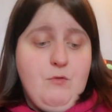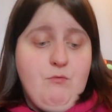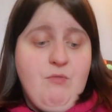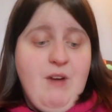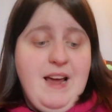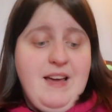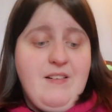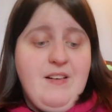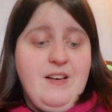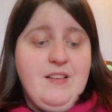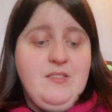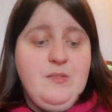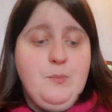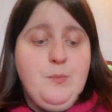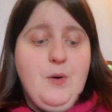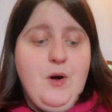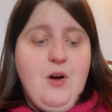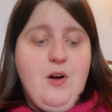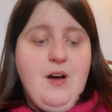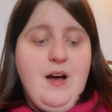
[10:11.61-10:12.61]
Reckless,
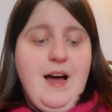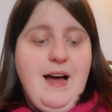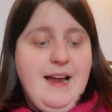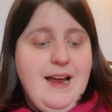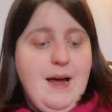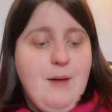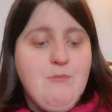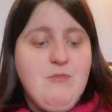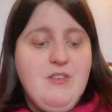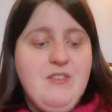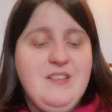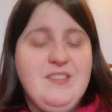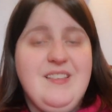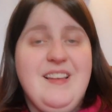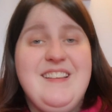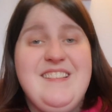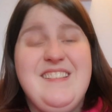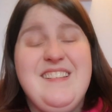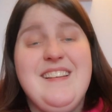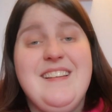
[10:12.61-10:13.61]
but I am really
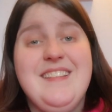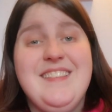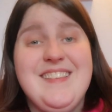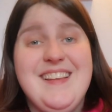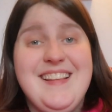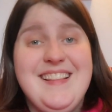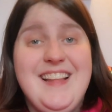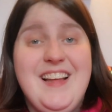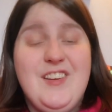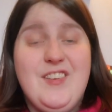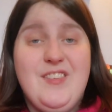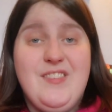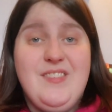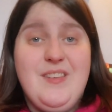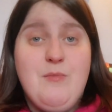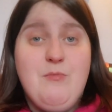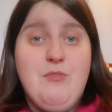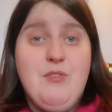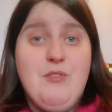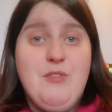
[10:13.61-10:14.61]
excited, and that does
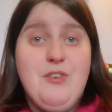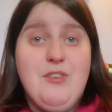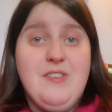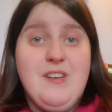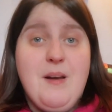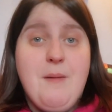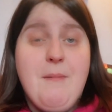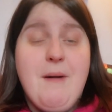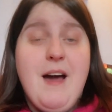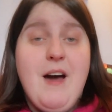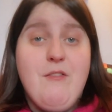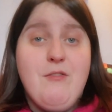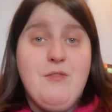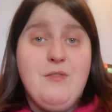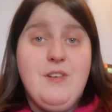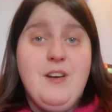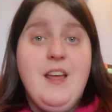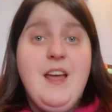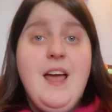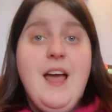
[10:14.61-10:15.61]
sound really good, and I'm
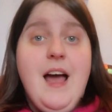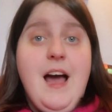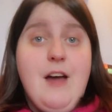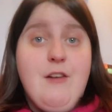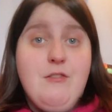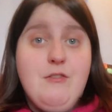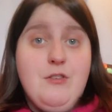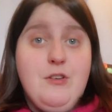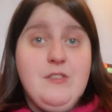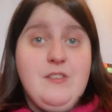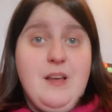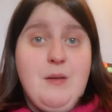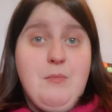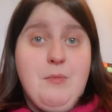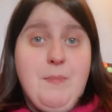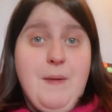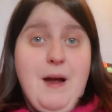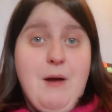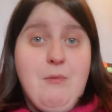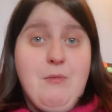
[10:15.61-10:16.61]
having a really good time
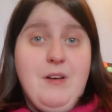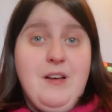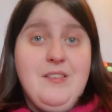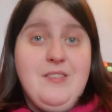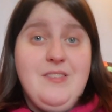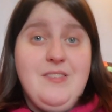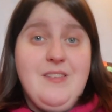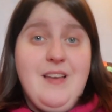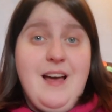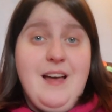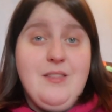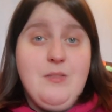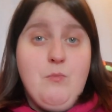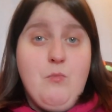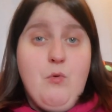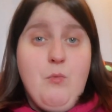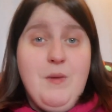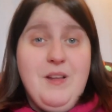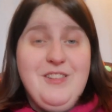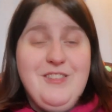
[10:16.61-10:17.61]
with Powerless at the
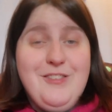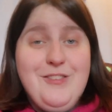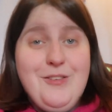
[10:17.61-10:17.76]
moment.